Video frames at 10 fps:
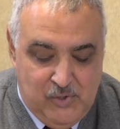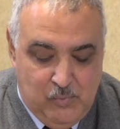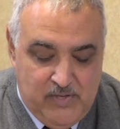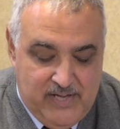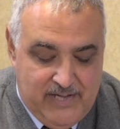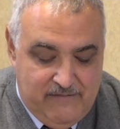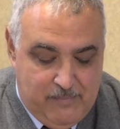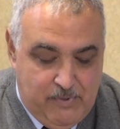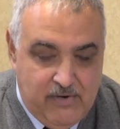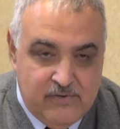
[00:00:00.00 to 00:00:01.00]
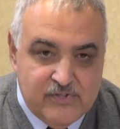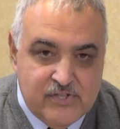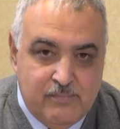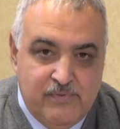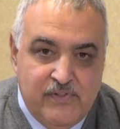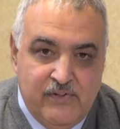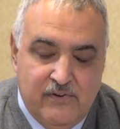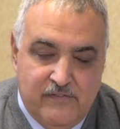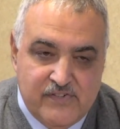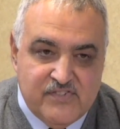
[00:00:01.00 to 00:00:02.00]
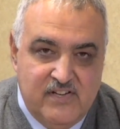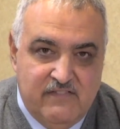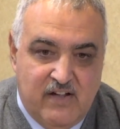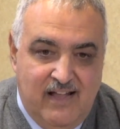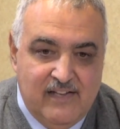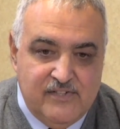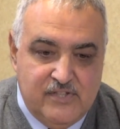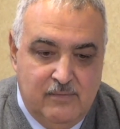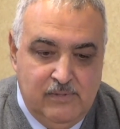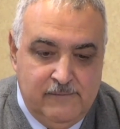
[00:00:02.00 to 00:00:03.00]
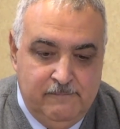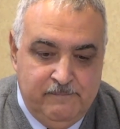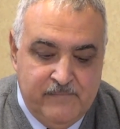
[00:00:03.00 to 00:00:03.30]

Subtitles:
We have a partnership with the University of College Dublin,